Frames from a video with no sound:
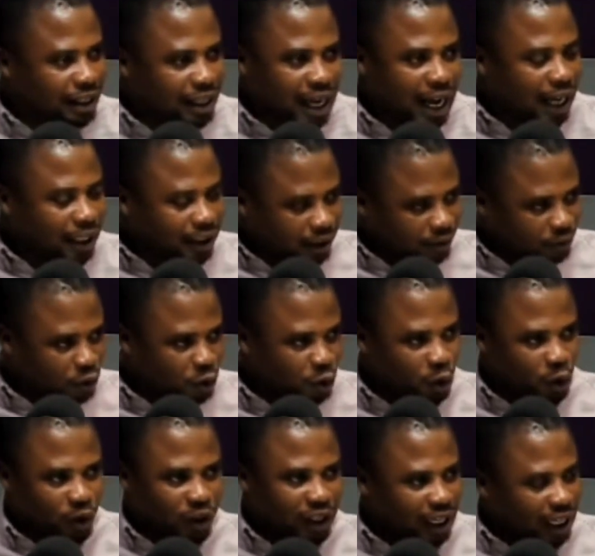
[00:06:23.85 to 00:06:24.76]

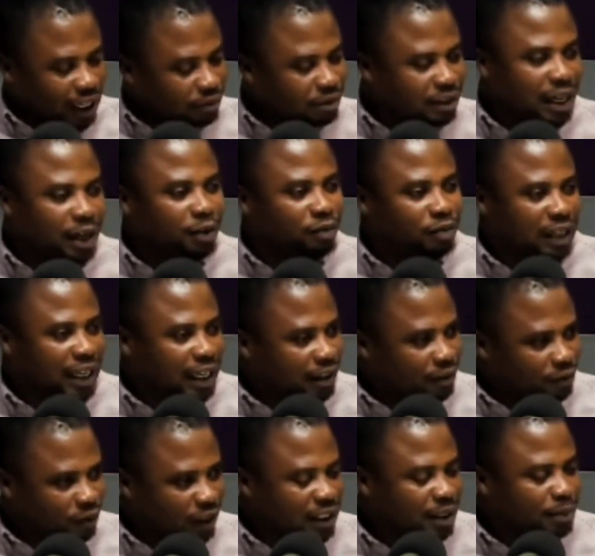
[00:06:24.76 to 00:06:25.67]
Hartlepool on the left side of their
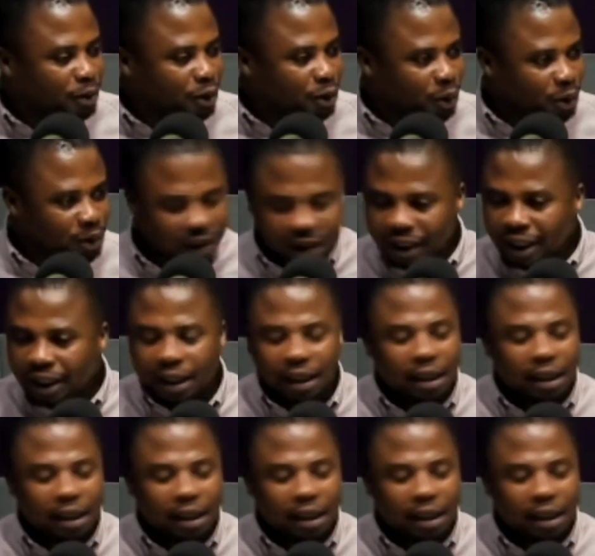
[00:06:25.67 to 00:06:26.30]
defense because